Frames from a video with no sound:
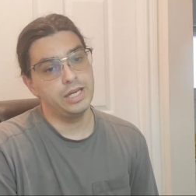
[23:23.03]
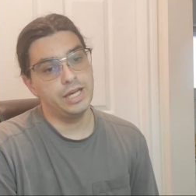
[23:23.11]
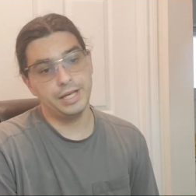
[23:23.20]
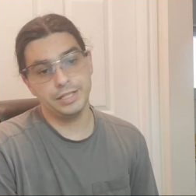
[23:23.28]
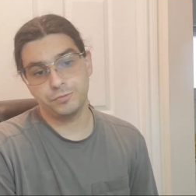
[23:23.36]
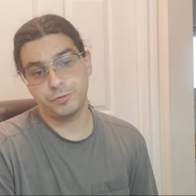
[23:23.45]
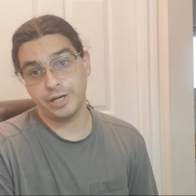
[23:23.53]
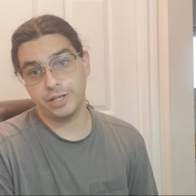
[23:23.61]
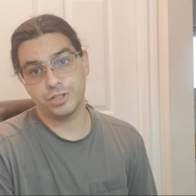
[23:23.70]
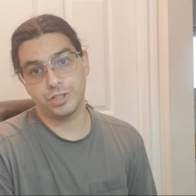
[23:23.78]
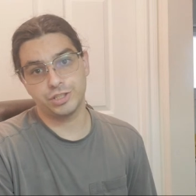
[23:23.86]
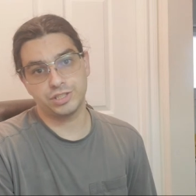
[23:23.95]
As Freddie
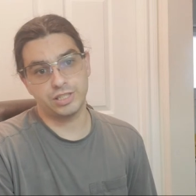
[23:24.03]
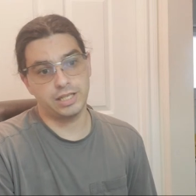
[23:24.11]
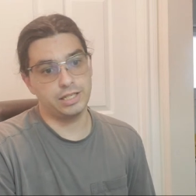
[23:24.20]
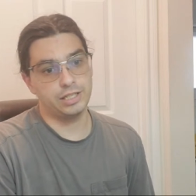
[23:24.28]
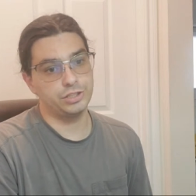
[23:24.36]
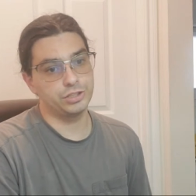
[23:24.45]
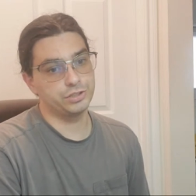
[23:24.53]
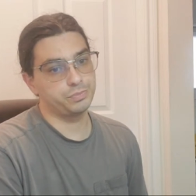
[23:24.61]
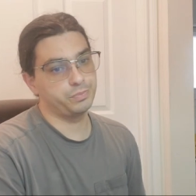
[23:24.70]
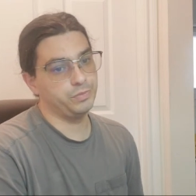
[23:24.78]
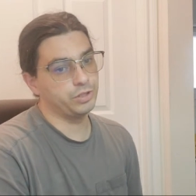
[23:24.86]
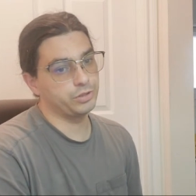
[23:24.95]
just said, he just
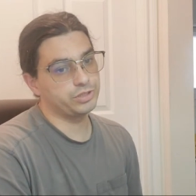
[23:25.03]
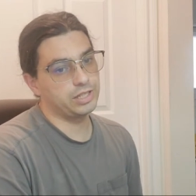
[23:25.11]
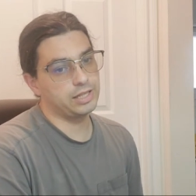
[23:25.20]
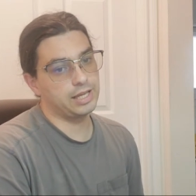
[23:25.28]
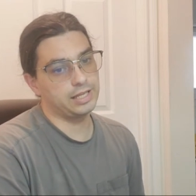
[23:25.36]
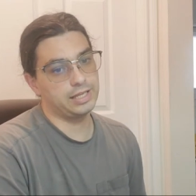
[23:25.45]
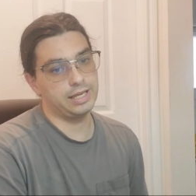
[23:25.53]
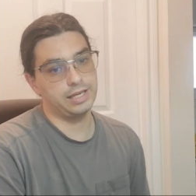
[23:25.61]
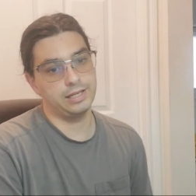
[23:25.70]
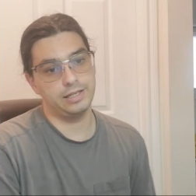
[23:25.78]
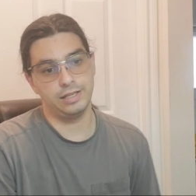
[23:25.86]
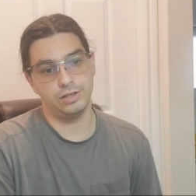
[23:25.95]
said that
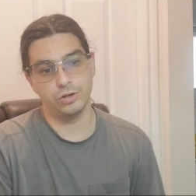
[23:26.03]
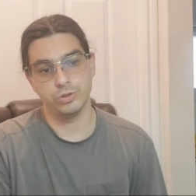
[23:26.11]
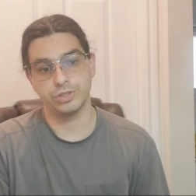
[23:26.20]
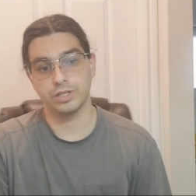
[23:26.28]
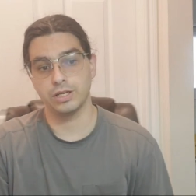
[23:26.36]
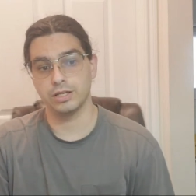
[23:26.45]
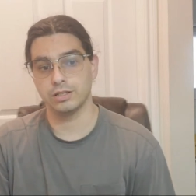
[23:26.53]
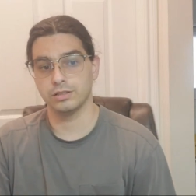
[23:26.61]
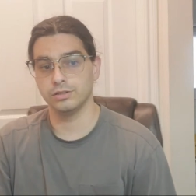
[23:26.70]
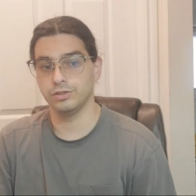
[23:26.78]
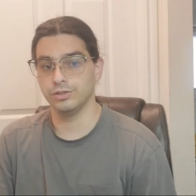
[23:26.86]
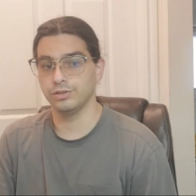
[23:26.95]
he knows
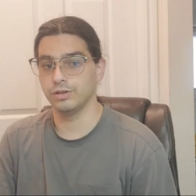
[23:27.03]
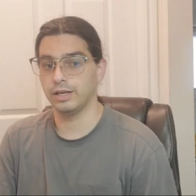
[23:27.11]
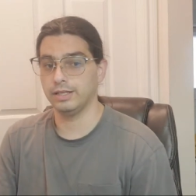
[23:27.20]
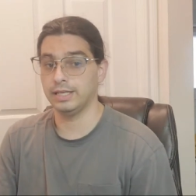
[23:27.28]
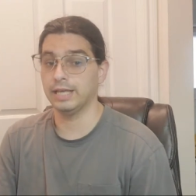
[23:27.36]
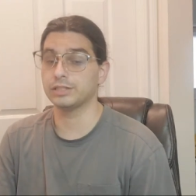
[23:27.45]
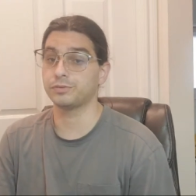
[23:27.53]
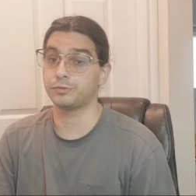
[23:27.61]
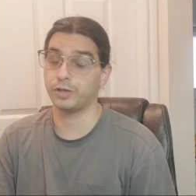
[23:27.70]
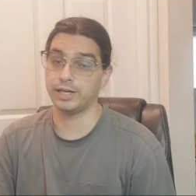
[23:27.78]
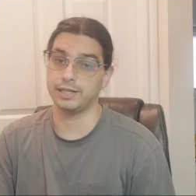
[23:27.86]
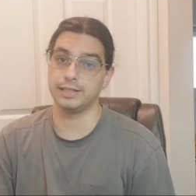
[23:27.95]
he has a
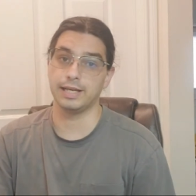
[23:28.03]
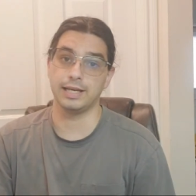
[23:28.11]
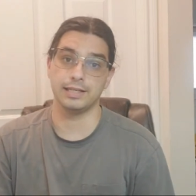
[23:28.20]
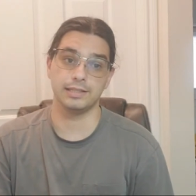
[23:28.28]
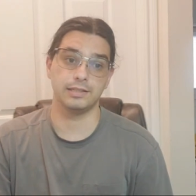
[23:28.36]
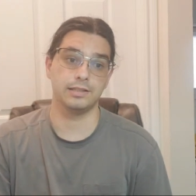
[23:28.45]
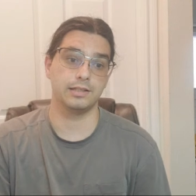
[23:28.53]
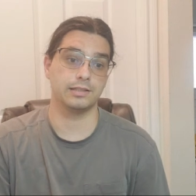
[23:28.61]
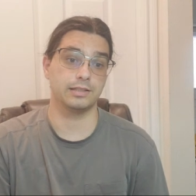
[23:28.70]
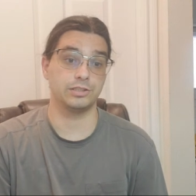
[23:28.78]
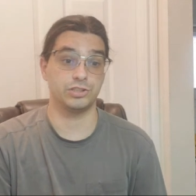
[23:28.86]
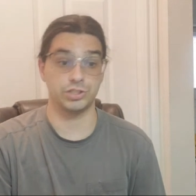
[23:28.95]
friend that
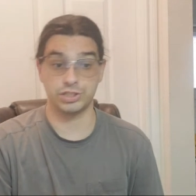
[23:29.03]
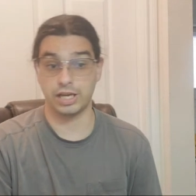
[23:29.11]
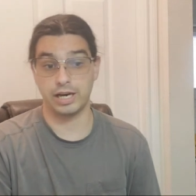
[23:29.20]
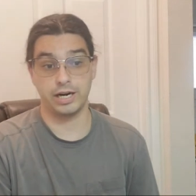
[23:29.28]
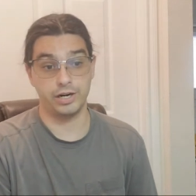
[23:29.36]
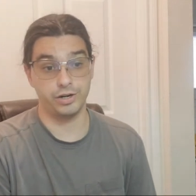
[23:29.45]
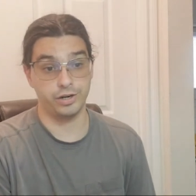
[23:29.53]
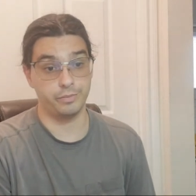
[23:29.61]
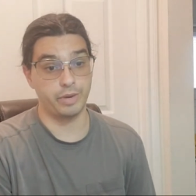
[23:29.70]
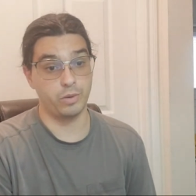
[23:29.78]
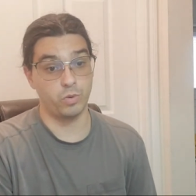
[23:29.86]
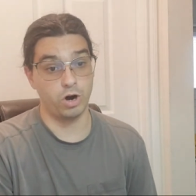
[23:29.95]
just got hired on
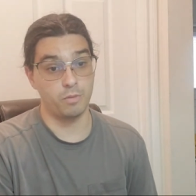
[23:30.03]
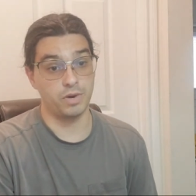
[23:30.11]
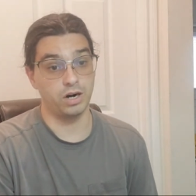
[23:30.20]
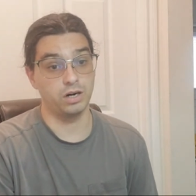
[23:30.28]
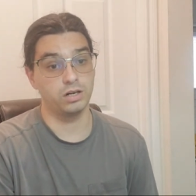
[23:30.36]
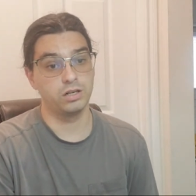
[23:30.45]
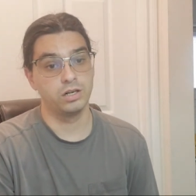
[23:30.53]
by Walmart,